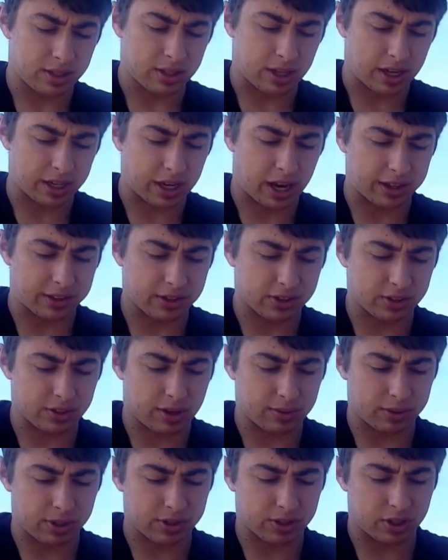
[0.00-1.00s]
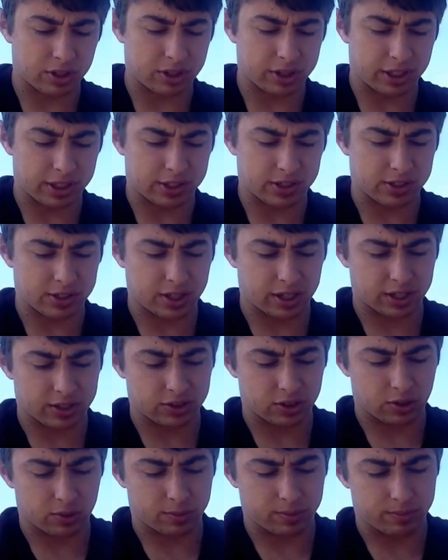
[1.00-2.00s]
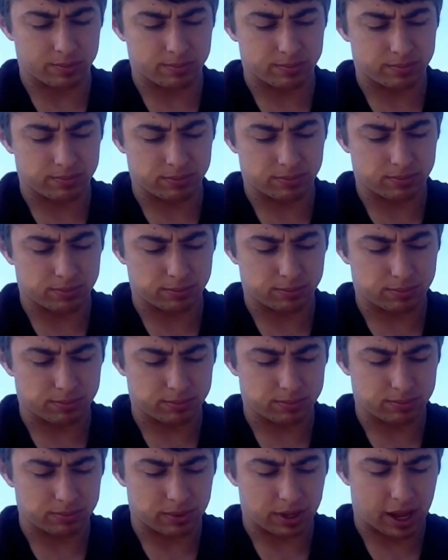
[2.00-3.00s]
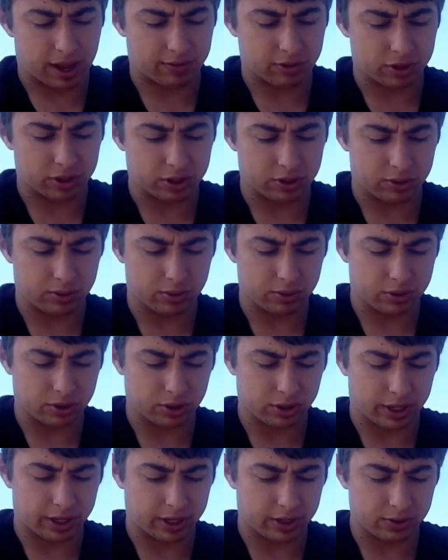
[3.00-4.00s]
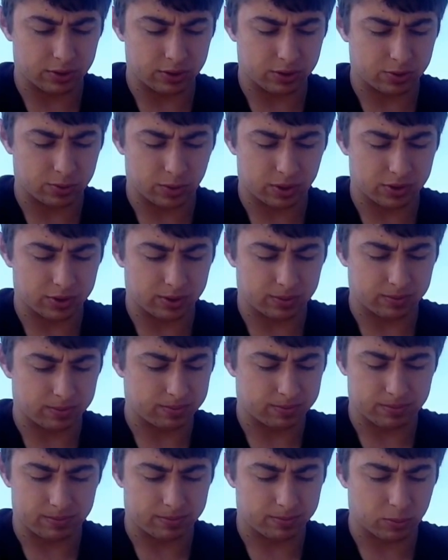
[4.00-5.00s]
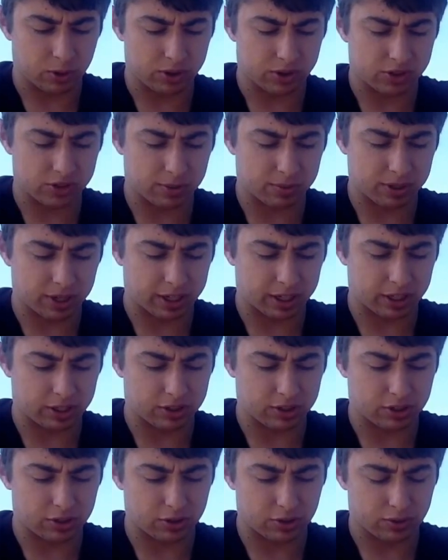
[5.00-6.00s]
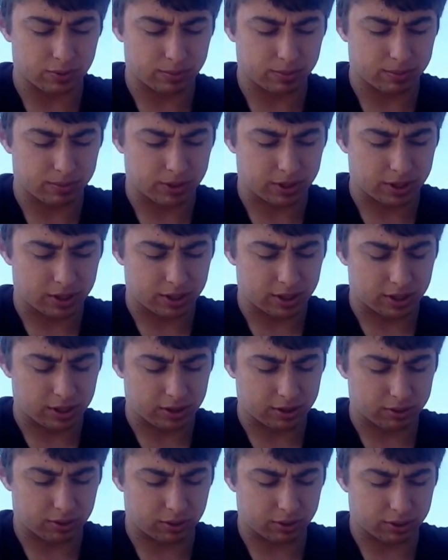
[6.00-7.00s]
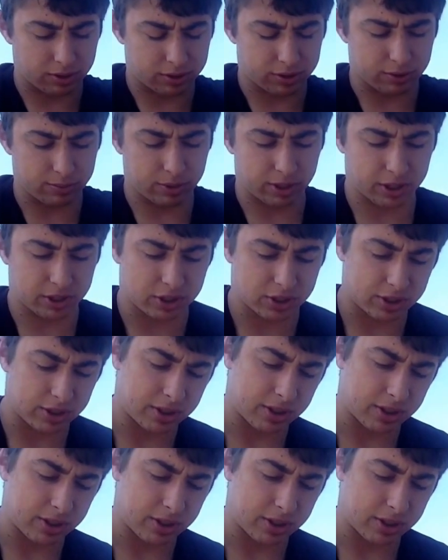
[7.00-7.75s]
I got this around when I started to get sick, so having huge clouds just wasn't wasn't something I could do. Throat hurt too much.